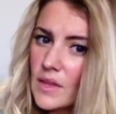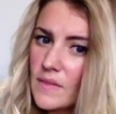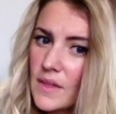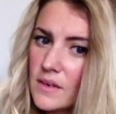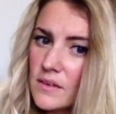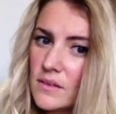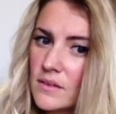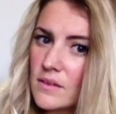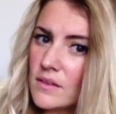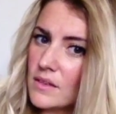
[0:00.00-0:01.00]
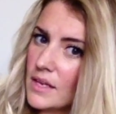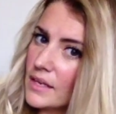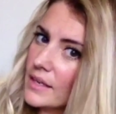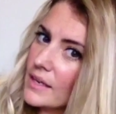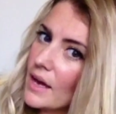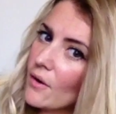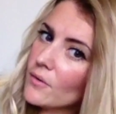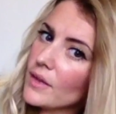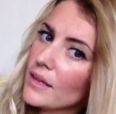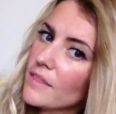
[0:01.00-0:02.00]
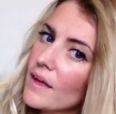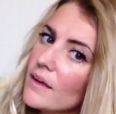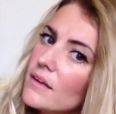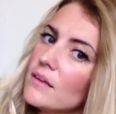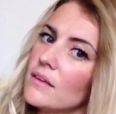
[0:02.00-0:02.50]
And then letting it out like that.